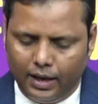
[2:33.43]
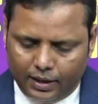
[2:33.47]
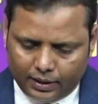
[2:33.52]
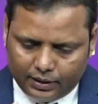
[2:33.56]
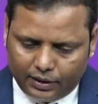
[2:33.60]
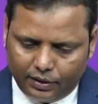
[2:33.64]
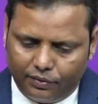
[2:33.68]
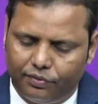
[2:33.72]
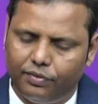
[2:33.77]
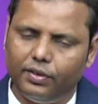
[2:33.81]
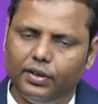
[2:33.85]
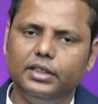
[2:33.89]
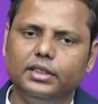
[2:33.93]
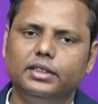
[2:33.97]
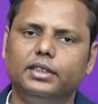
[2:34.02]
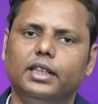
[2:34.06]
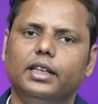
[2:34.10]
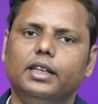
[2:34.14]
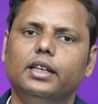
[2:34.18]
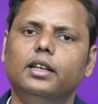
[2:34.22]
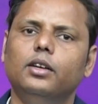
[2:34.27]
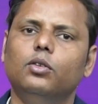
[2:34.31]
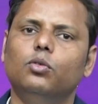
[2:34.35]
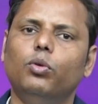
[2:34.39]
The first
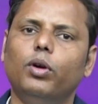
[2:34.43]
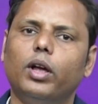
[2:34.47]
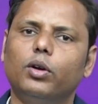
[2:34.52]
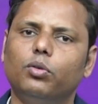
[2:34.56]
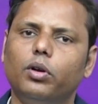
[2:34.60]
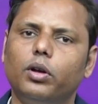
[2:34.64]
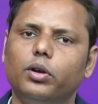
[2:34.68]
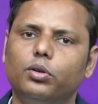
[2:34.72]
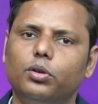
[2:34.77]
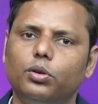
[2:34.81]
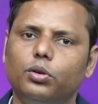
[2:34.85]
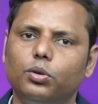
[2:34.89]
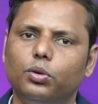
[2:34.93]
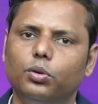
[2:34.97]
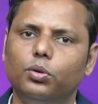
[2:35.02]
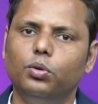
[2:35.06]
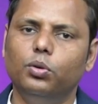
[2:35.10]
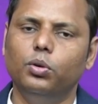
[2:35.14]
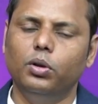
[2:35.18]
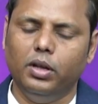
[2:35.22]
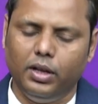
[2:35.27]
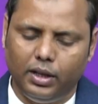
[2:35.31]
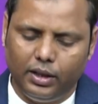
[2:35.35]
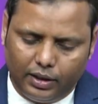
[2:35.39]
thing we are going to
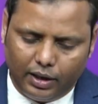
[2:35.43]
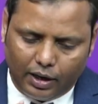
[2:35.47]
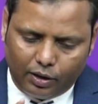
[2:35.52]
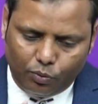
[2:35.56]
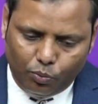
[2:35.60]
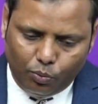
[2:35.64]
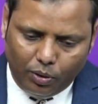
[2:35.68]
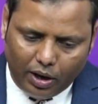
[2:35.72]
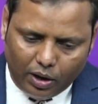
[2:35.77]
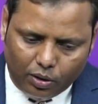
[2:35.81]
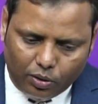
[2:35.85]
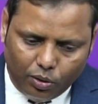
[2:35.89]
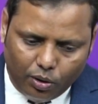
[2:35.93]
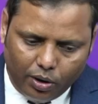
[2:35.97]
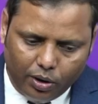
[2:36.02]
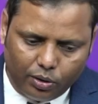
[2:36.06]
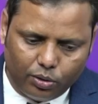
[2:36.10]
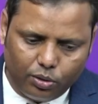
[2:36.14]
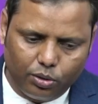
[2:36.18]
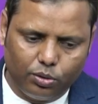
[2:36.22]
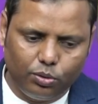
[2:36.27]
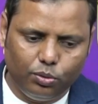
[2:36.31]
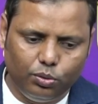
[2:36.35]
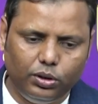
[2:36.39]
do, that we are going
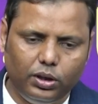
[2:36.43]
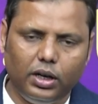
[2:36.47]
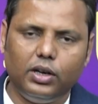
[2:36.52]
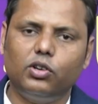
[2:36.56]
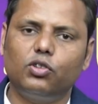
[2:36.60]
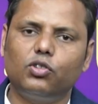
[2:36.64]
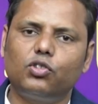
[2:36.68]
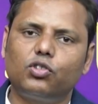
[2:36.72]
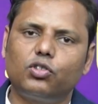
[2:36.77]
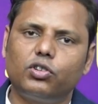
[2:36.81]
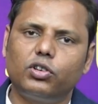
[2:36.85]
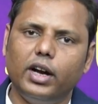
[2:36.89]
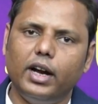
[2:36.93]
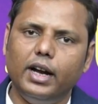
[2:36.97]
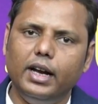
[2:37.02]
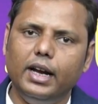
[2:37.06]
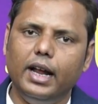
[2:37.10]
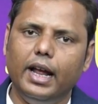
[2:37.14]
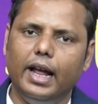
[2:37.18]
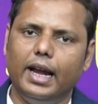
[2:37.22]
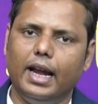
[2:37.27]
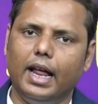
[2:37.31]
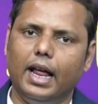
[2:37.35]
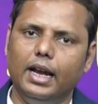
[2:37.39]
to do the
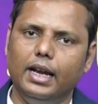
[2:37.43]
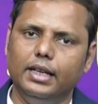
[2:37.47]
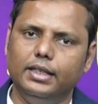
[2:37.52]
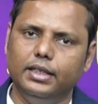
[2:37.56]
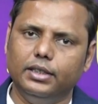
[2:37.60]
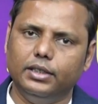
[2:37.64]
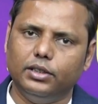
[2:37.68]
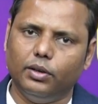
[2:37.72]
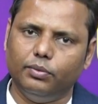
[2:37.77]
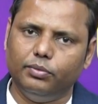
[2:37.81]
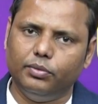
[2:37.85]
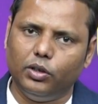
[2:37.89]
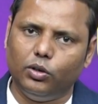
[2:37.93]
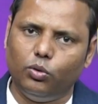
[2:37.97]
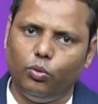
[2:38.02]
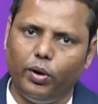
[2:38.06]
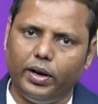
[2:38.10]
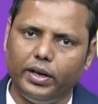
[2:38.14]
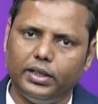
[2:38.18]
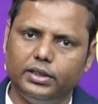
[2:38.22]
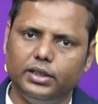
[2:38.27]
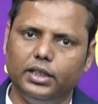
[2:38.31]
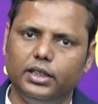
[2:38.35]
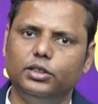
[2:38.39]
trend analysis of the
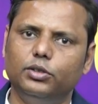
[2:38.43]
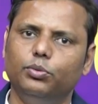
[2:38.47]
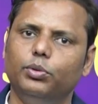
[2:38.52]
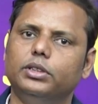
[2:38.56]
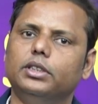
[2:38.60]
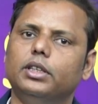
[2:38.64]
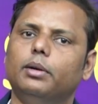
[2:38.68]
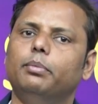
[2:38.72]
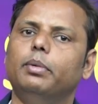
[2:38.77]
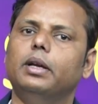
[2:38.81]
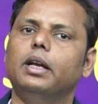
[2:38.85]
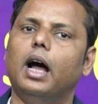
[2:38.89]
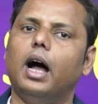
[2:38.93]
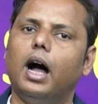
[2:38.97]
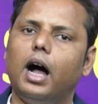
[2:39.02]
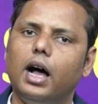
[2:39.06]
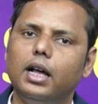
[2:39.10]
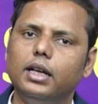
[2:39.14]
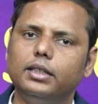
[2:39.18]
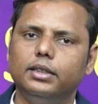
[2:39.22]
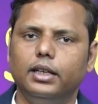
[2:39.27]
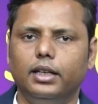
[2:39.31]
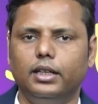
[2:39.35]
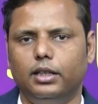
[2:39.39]
questions which have been
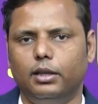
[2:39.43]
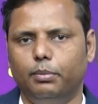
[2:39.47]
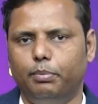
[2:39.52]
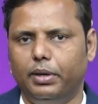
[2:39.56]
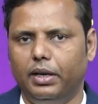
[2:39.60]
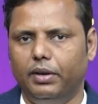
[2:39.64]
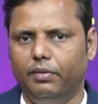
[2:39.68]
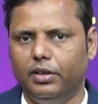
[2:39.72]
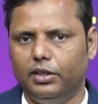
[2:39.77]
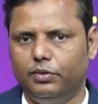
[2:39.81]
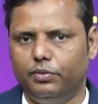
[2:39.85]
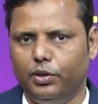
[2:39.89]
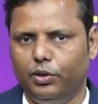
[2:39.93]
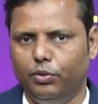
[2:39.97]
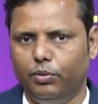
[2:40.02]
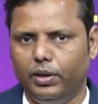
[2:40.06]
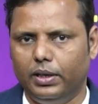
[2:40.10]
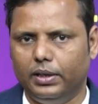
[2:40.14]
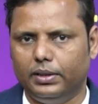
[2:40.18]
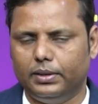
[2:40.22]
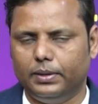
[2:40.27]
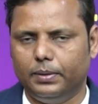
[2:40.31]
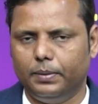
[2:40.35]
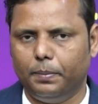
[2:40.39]
asked in the previous few
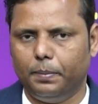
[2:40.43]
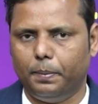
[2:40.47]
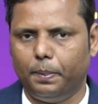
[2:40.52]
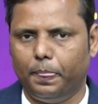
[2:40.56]
years.